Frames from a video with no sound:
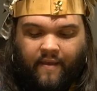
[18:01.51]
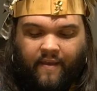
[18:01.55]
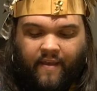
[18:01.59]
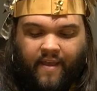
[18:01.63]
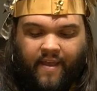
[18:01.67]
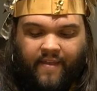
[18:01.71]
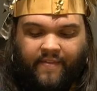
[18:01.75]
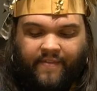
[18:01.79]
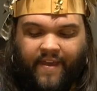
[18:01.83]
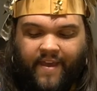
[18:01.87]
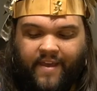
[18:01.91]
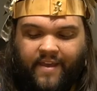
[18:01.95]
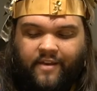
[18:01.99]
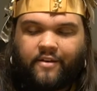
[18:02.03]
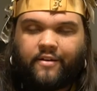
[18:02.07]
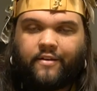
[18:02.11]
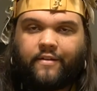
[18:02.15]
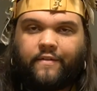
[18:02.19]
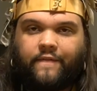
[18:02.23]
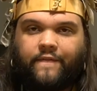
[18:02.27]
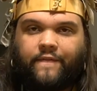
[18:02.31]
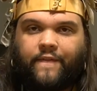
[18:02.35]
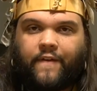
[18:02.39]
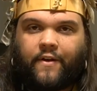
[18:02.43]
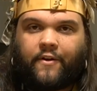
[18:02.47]
And they
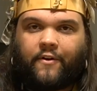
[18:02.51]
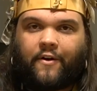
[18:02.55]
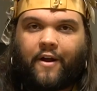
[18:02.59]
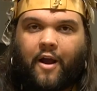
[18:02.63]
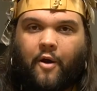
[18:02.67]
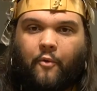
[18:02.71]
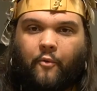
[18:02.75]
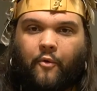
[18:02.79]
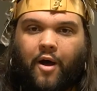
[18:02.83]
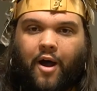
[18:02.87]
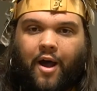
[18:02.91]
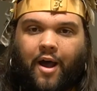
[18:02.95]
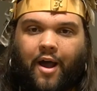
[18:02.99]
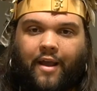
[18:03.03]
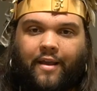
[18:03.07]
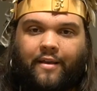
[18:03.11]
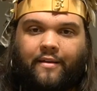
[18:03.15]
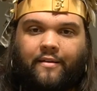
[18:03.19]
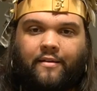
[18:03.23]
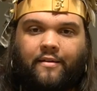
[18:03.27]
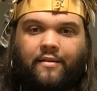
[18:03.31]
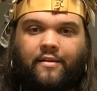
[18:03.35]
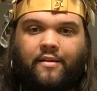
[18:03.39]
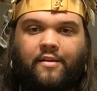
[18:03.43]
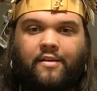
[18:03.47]
couldn't figure out why.
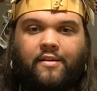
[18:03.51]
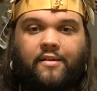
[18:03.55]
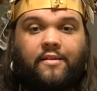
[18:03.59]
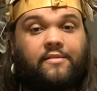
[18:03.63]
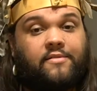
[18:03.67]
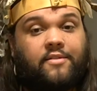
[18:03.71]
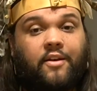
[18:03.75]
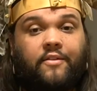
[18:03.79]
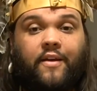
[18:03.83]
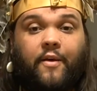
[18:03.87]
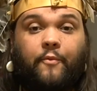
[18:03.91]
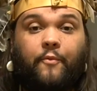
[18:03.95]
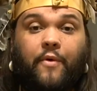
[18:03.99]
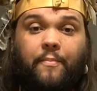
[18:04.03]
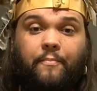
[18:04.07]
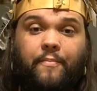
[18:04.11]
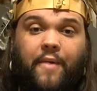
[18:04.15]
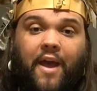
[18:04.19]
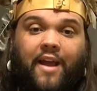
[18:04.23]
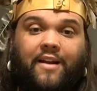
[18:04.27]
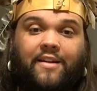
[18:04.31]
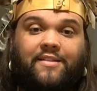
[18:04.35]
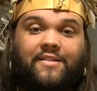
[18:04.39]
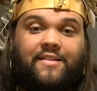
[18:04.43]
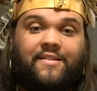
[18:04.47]
So they went
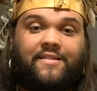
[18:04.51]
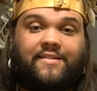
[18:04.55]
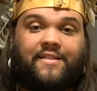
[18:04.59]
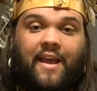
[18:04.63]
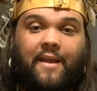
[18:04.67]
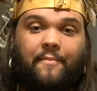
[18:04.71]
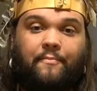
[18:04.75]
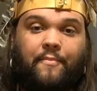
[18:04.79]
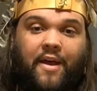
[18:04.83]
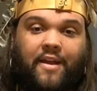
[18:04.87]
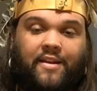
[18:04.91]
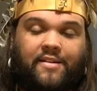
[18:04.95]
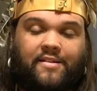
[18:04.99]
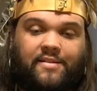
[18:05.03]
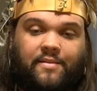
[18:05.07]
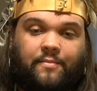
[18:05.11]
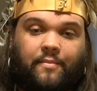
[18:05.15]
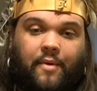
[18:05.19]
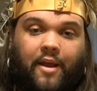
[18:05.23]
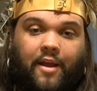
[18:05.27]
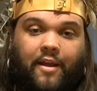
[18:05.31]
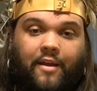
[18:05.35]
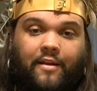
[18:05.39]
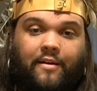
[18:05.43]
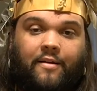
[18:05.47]
back to the same medicine
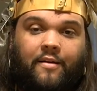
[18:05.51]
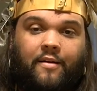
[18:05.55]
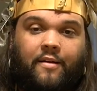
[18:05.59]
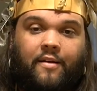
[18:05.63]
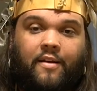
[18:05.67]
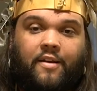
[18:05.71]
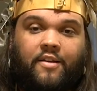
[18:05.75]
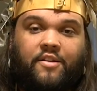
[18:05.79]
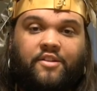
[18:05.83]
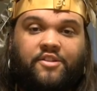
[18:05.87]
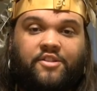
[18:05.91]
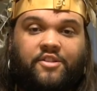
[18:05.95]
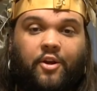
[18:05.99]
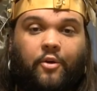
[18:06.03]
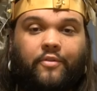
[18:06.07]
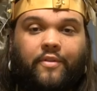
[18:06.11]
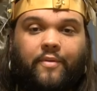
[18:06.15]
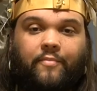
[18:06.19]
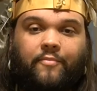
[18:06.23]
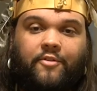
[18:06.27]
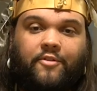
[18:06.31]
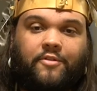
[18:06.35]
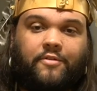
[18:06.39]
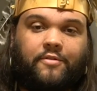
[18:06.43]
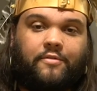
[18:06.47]
man, showed
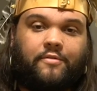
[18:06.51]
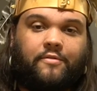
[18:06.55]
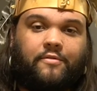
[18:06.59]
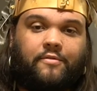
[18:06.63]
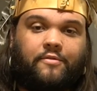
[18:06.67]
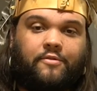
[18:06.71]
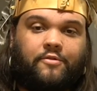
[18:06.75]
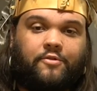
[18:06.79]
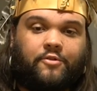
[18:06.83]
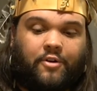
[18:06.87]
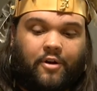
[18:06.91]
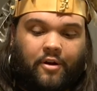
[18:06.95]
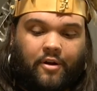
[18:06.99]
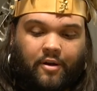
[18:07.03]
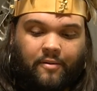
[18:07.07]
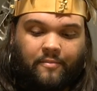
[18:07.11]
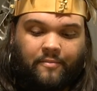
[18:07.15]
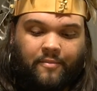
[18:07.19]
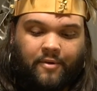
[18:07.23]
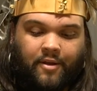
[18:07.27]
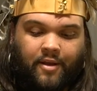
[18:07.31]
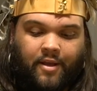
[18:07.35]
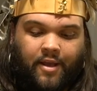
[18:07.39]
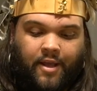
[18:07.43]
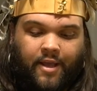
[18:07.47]
them their
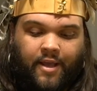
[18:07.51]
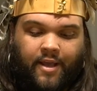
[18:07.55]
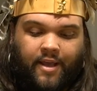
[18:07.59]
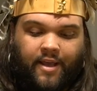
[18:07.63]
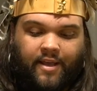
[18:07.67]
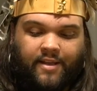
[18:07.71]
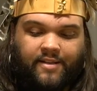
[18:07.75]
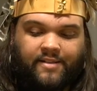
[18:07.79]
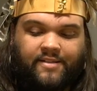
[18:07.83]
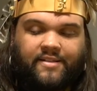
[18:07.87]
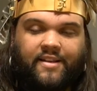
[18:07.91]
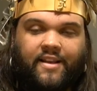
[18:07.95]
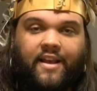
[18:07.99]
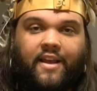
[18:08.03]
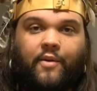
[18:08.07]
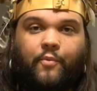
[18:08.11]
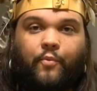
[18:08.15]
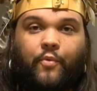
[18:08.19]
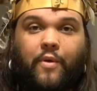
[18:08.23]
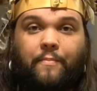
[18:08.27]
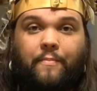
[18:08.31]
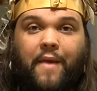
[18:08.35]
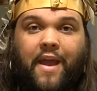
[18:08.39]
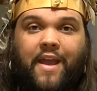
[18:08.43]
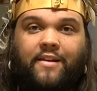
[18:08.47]
drum, and said,
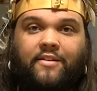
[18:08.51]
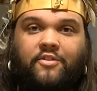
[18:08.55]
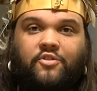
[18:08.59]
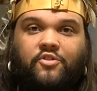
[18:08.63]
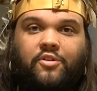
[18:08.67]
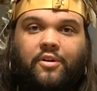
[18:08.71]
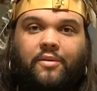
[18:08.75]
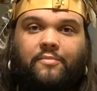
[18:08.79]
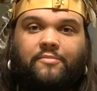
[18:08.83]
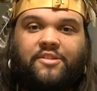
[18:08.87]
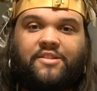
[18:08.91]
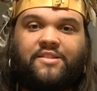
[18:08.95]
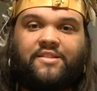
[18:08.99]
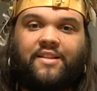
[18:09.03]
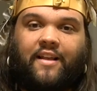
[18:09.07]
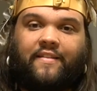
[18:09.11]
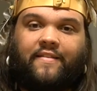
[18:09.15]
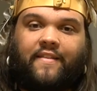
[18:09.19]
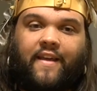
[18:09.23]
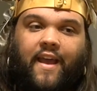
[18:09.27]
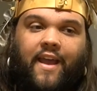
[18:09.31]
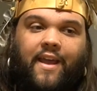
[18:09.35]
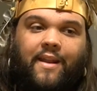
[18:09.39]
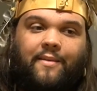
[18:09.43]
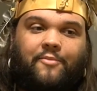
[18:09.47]
"We made a drum just like
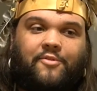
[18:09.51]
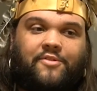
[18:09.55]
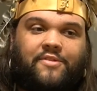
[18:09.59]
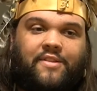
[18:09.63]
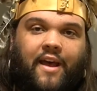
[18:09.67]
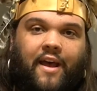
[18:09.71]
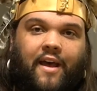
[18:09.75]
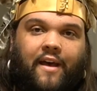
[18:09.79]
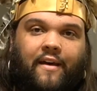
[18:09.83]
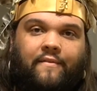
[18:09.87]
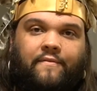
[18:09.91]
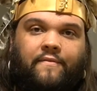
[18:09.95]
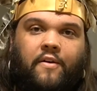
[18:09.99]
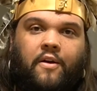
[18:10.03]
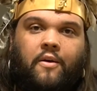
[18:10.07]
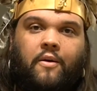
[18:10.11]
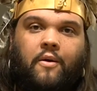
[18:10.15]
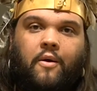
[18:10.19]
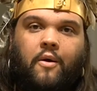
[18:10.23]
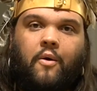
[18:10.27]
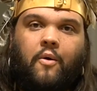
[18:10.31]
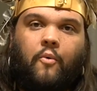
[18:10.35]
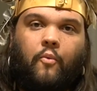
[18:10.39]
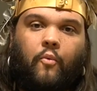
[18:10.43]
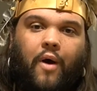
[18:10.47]
the animals have.
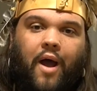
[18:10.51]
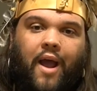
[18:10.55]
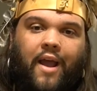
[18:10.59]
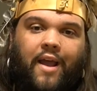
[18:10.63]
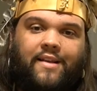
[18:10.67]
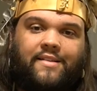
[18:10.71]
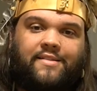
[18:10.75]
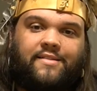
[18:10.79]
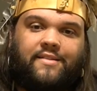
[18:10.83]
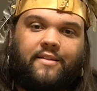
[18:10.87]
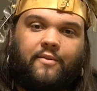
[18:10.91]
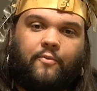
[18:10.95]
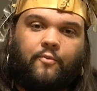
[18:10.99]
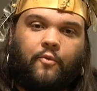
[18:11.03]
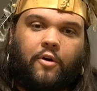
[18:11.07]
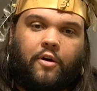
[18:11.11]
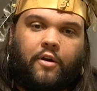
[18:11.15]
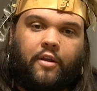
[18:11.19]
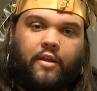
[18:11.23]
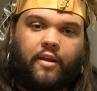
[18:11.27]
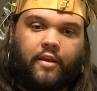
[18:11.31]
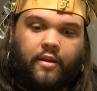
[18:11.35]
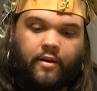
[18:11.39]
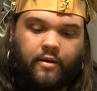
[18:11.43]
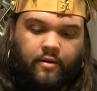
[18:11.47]
Why isn't it
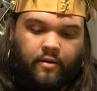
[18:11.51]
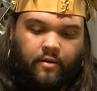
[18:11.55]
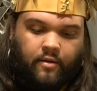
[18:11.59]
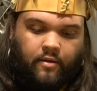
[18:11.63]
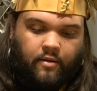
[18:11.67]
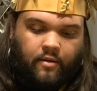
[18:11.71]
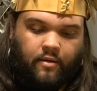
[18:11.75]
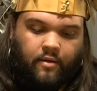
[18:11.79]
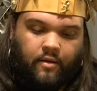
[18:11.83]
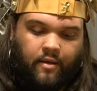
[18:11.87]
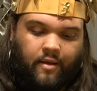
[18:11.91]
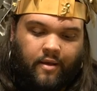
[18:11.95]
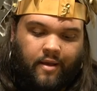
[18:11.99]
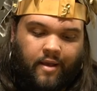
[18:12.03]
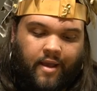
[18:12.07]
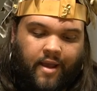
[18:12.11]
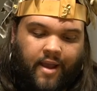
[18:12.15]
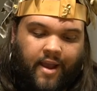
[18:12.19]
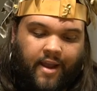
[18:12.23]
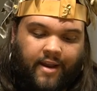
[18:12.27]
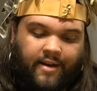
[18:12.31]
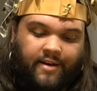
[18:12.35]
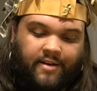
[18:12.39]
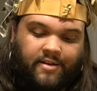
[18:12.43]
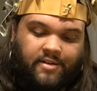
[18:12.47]
working?"
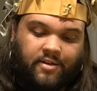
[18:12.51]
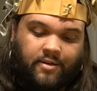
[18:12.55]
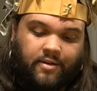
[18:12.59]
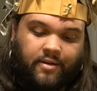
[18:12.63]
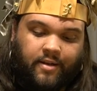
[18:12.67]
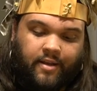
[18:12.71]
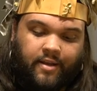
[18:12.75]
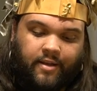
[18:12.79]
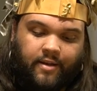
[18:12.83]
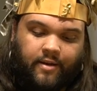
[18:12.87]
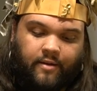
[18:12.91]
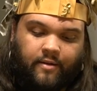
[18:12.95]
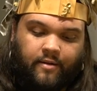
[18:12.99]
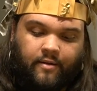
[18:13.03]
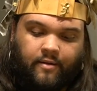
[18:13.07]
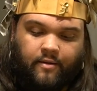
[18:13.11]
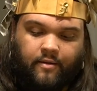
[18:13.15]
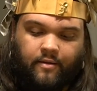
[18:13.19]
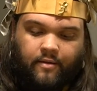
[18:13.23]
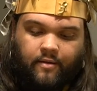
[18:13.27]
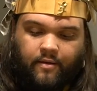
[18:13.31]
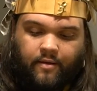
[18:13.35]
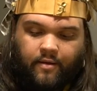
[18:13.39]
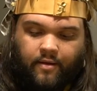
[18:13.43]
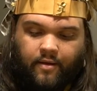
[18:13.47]
And he took it,
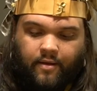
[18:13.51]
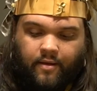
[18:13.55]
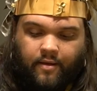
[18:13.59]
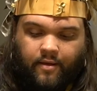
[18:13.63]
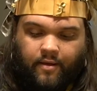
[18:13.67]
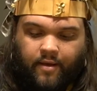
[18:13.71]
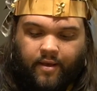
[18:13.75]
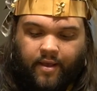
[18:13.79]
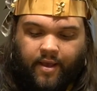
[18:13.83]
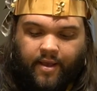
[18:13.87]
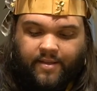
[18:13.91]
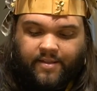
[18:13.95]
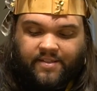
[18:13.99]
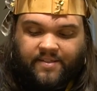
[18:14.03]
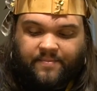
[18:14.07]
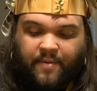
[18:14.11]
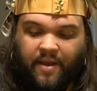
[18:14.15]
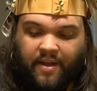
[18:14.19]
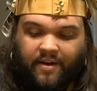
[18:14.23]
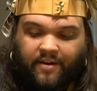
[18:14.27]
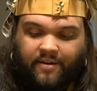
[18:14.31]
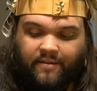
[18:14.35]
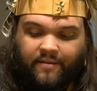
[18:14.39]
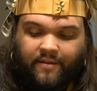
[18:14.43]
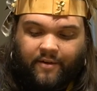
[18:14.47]
he
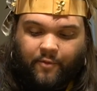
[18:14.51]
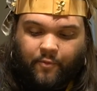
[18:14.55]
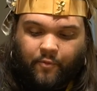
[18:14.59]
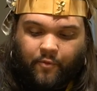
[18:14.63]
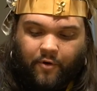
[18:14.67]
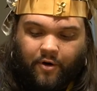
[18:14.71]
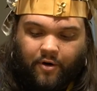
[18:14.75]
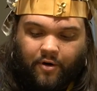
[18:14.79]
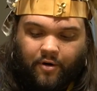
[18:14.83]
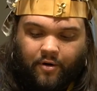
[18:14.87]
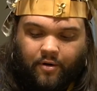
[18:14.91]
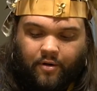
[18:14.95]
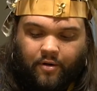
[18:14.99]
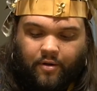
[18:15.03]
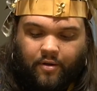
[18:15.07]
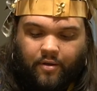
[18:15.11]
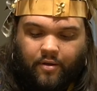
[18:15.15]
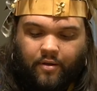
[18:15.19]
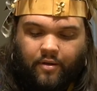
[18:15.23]
inspected their work,